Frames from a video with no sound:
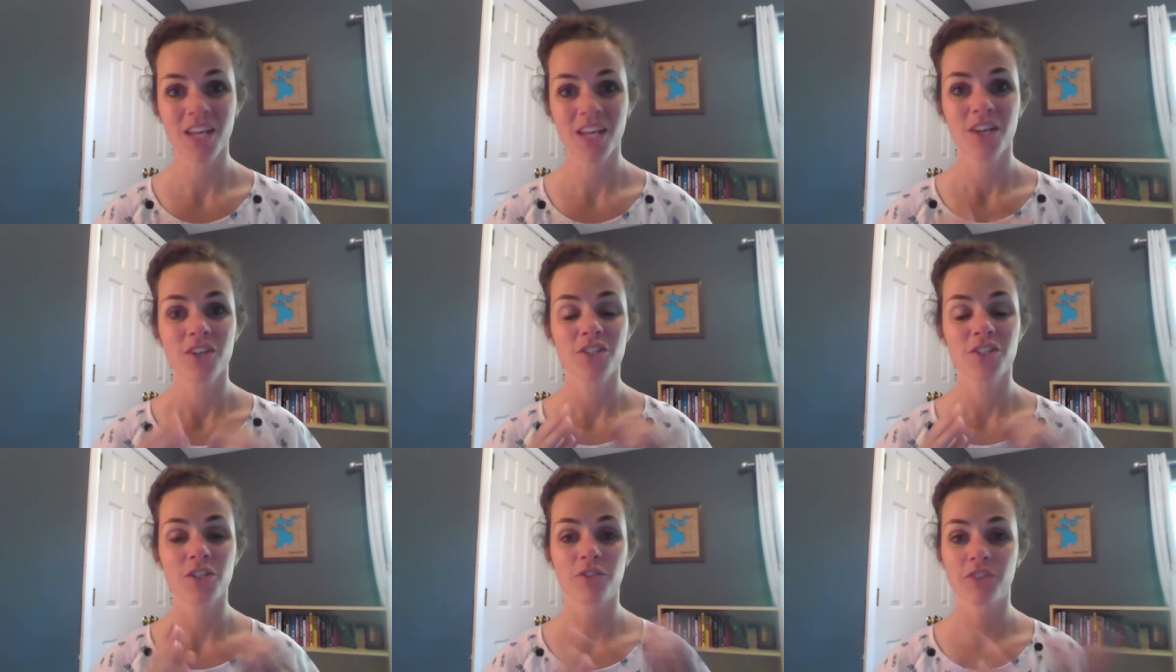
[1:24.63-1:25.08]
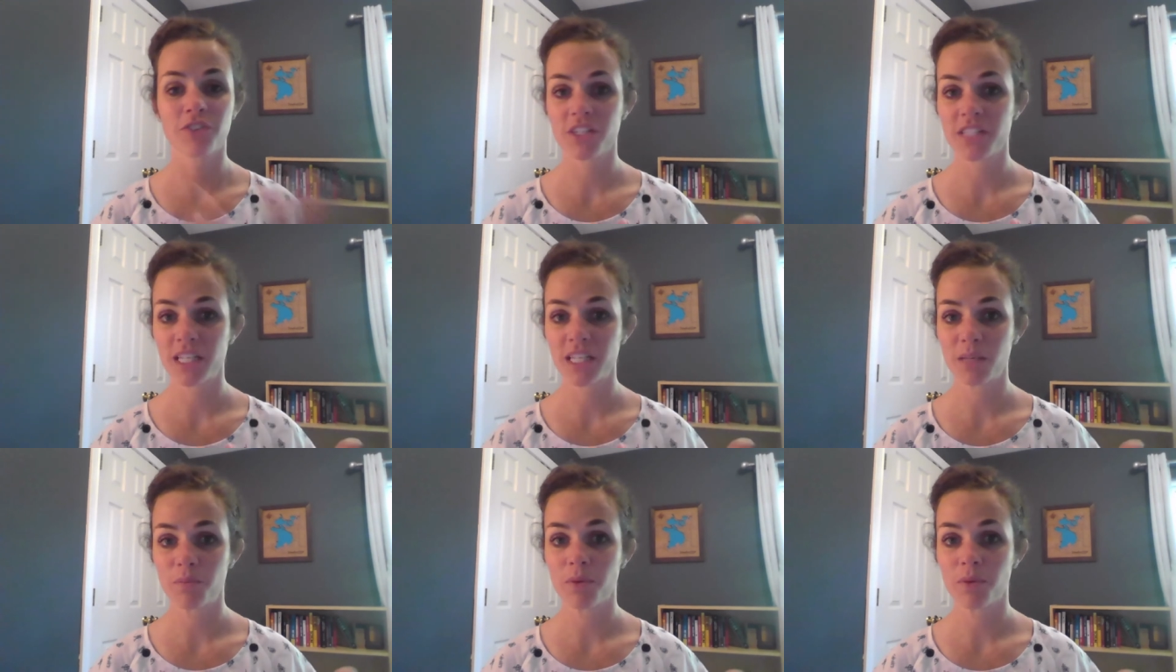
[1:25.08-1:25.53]
So, for
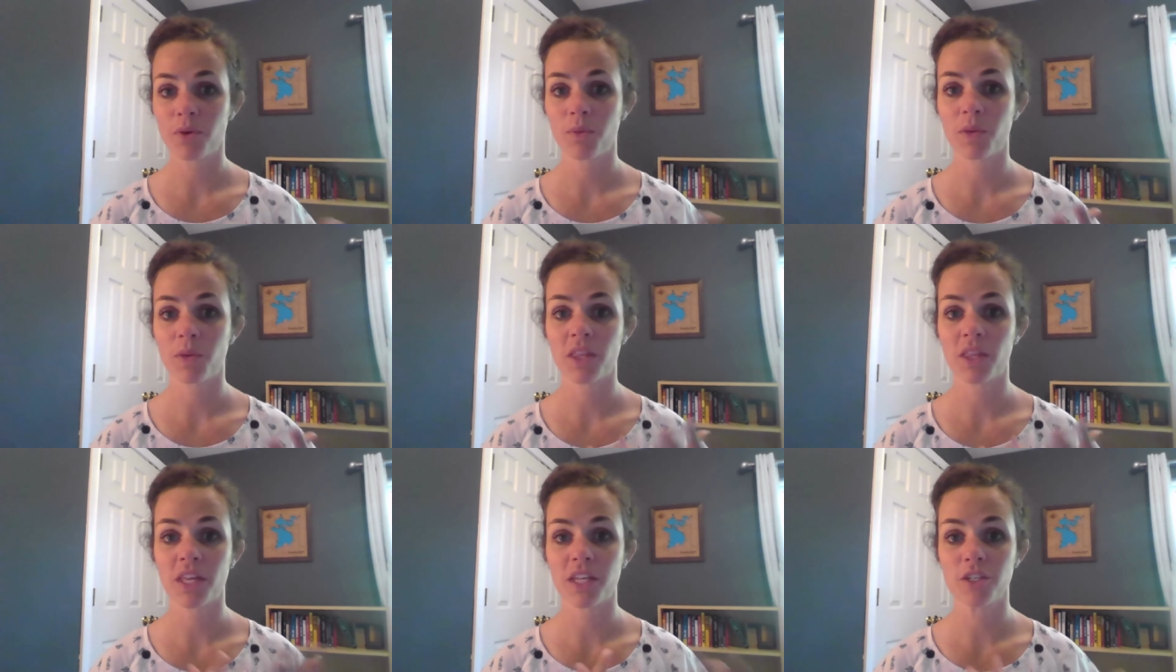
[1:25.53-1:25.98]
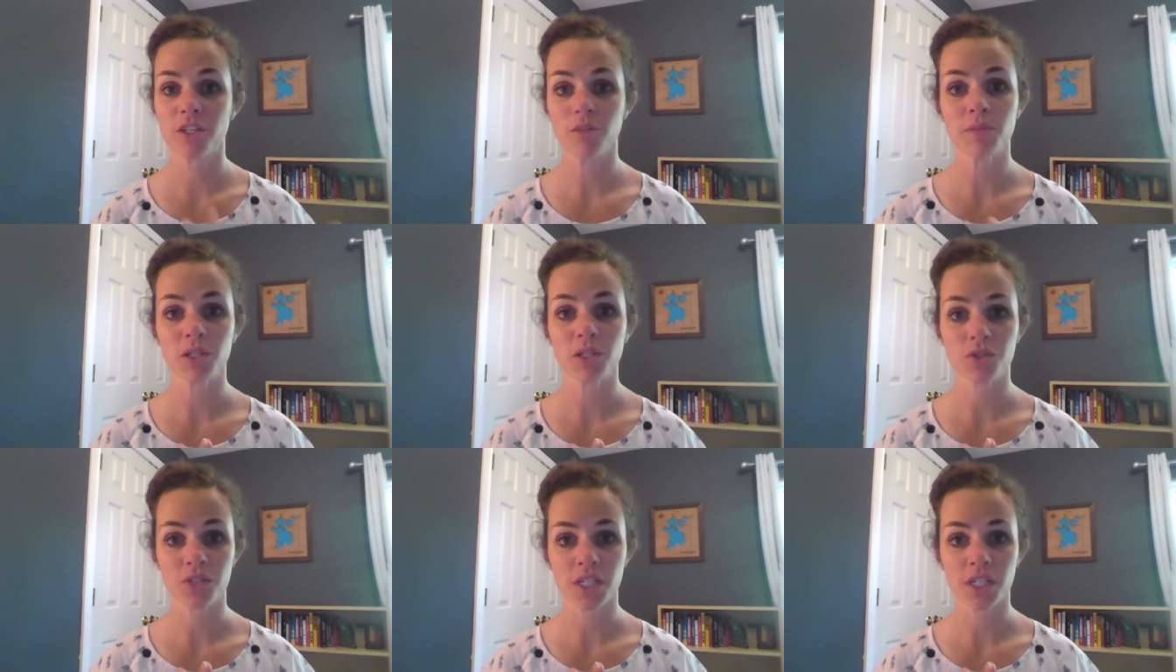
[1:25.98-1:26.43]
example, with
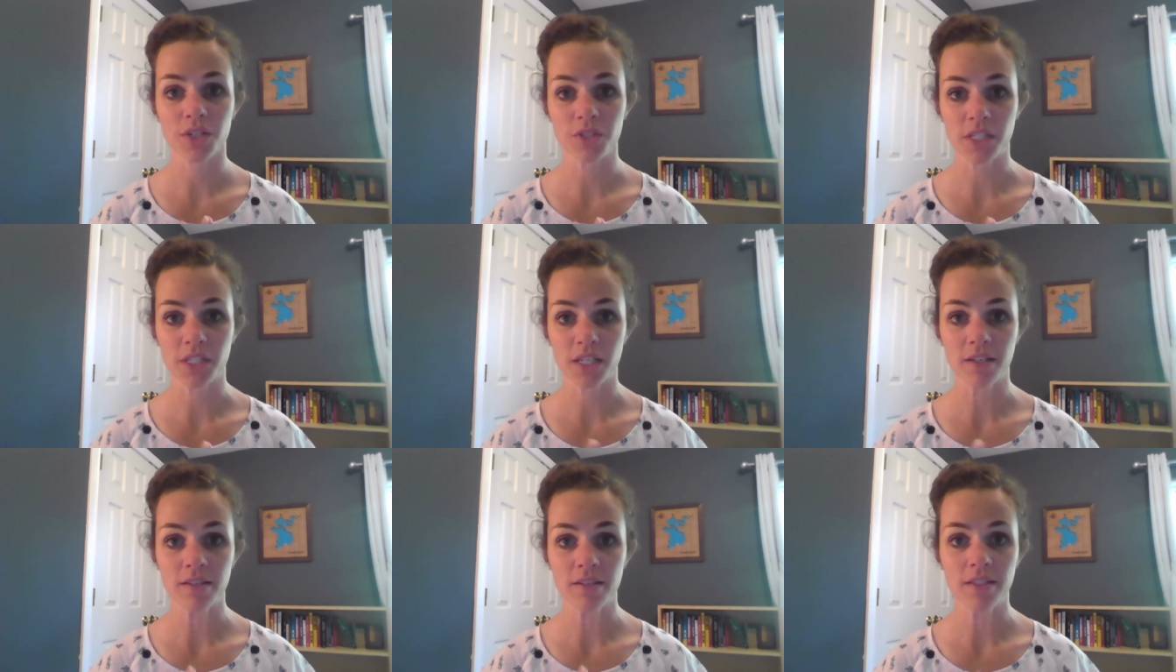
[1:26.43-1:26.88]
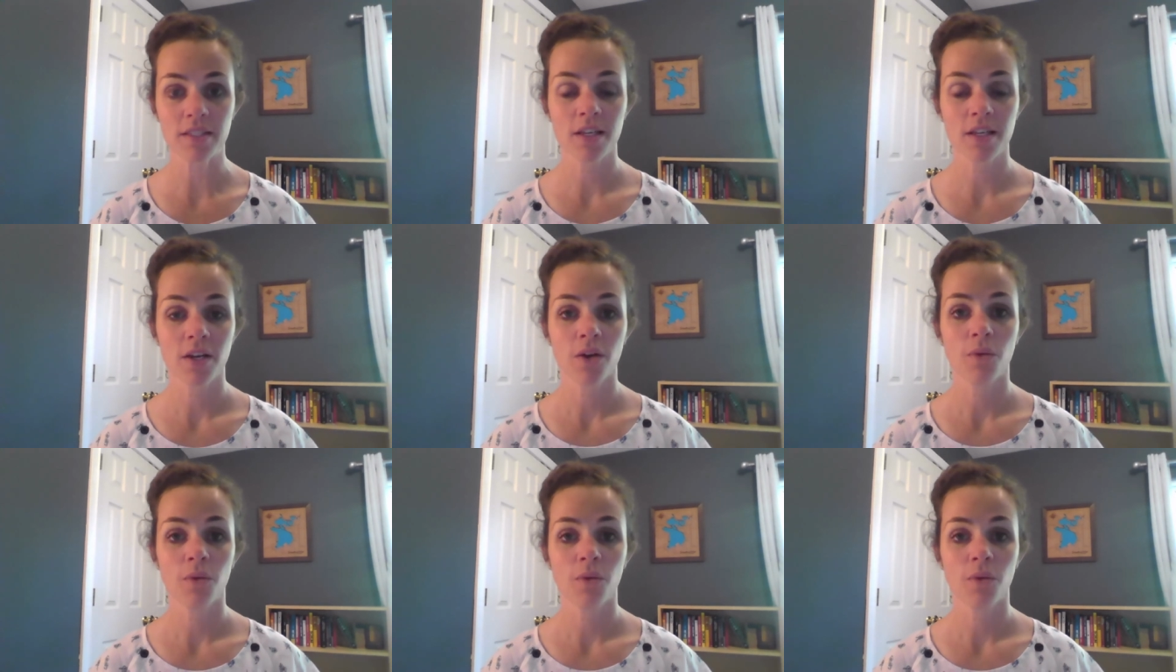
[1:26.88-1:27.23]
endometriosis,